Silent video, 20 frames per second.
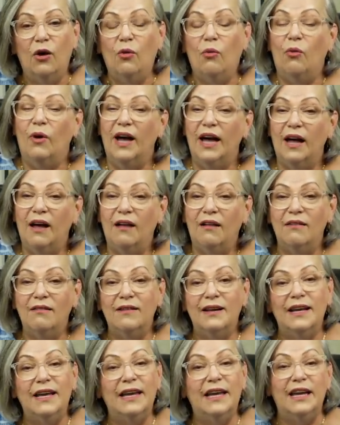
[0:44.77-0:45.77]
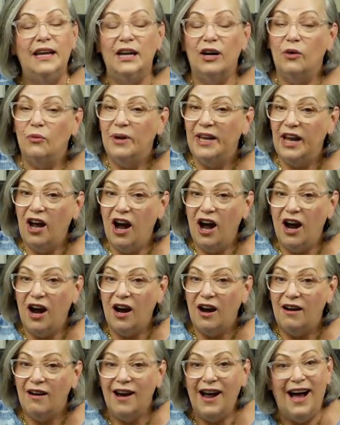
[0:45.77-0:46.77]
Well, here we
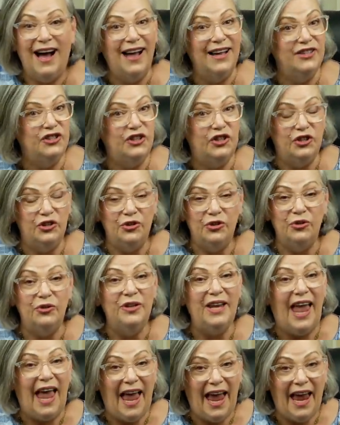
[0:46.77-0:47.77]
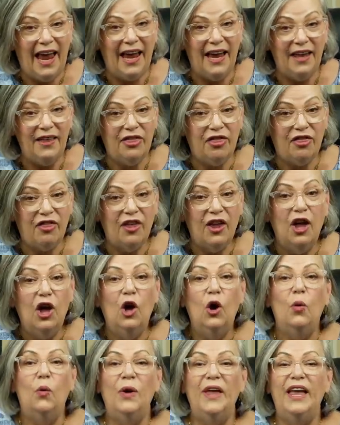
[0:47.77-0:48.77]
are on June 8th.
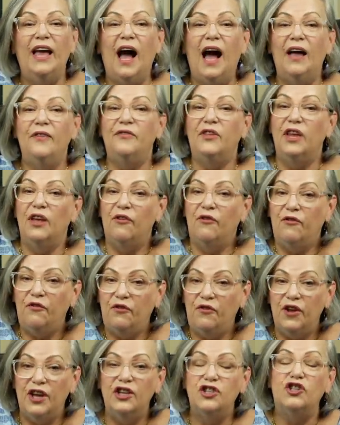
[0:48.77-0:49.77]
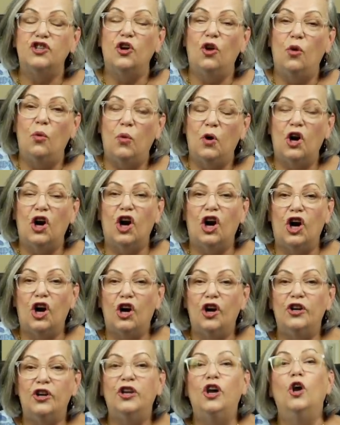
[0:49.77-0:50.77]
We got the official
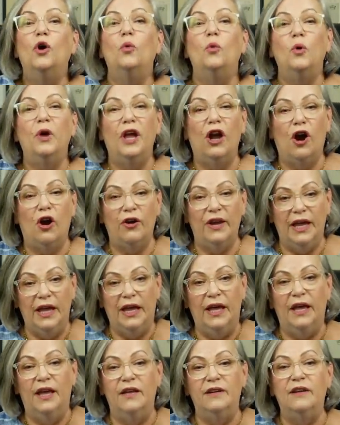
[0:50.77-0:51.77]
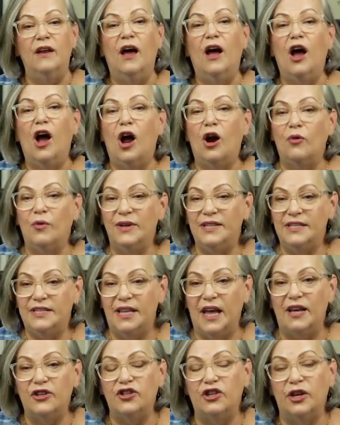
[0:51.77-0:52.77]
word we are in a
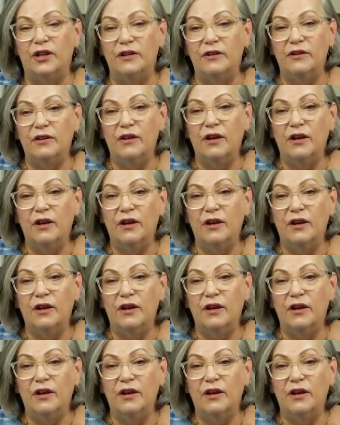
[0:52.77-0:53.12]
recession.